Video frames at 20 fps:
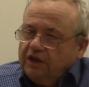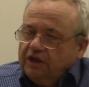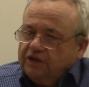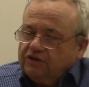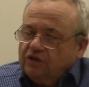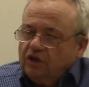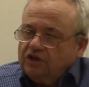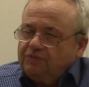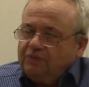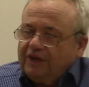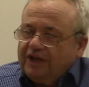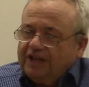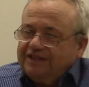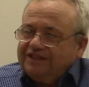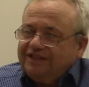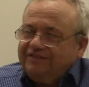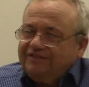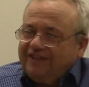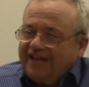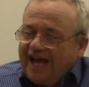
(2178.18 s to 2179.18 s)
So it's because
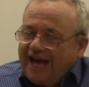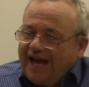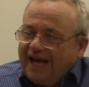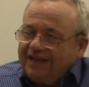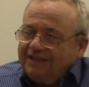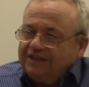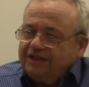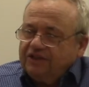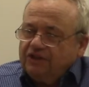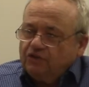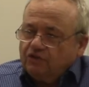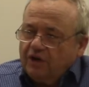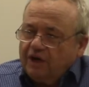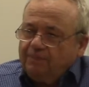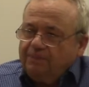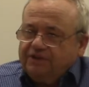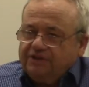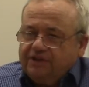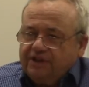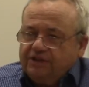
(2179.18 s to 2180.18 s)
of that that
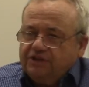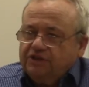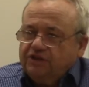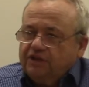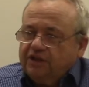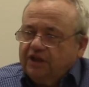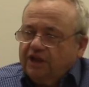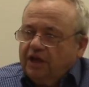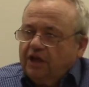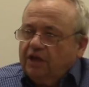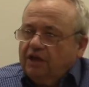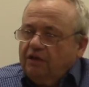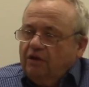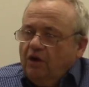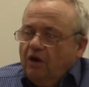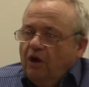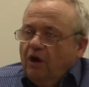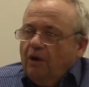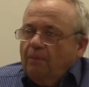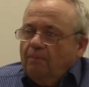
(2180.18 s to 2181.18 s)
Trump essentially
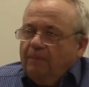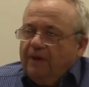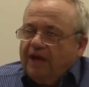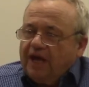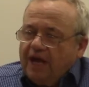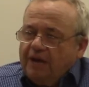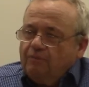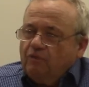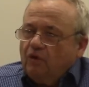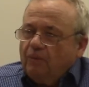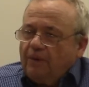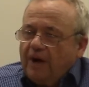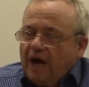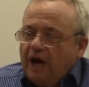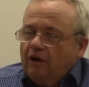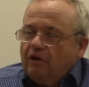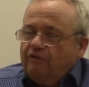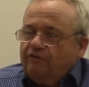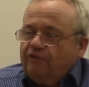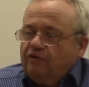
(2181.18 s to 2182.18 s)
became more
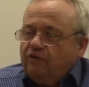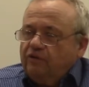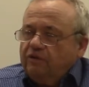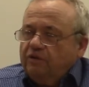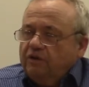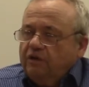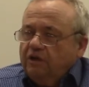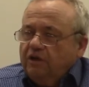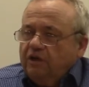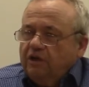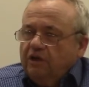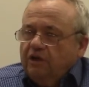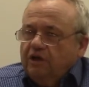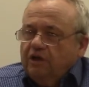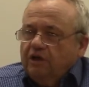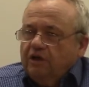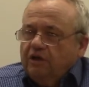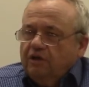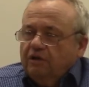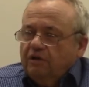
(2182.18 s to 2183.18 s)
powerful
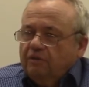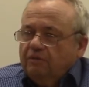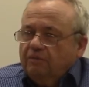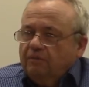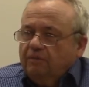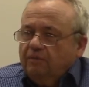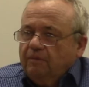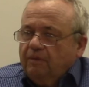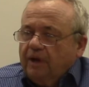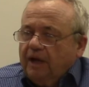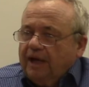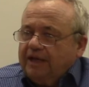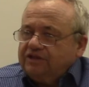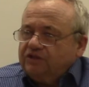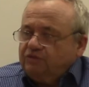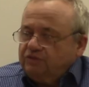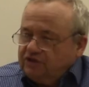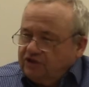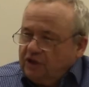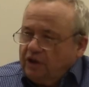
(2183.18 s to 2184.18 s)
as a
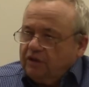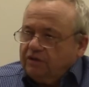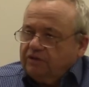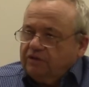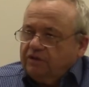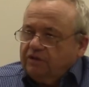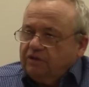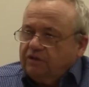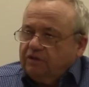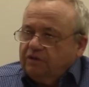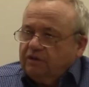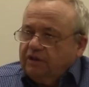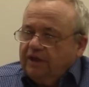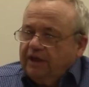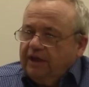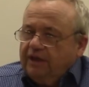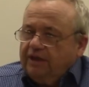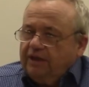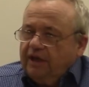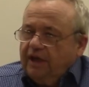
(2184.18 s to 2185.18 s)
result,
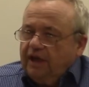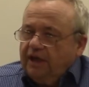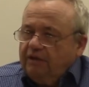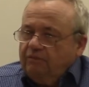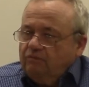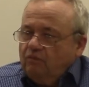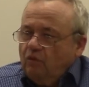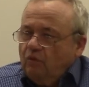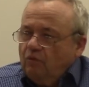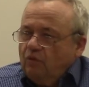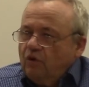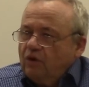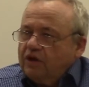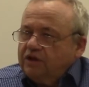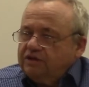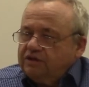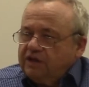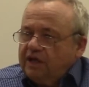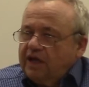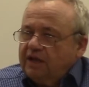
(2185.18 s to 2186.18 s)
and more
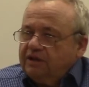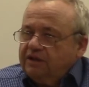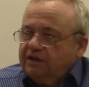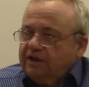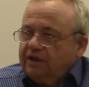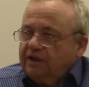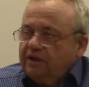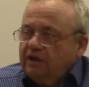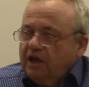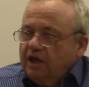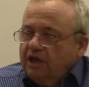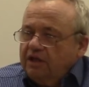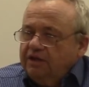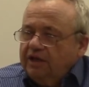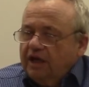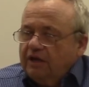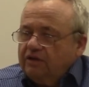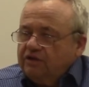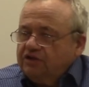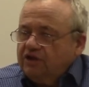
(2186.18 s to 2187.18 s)
consolidated.
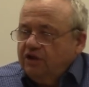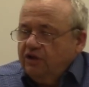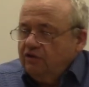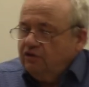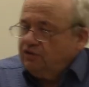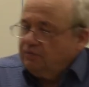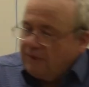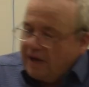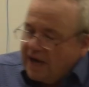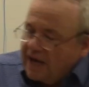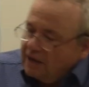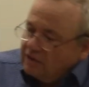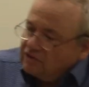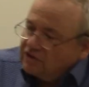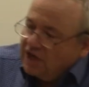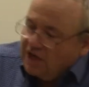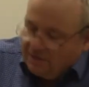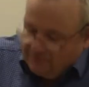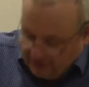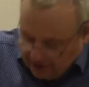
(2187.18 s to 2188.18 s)
Now, there's huge battles
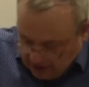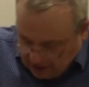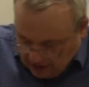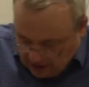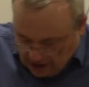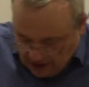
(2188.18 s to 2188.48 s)
coming.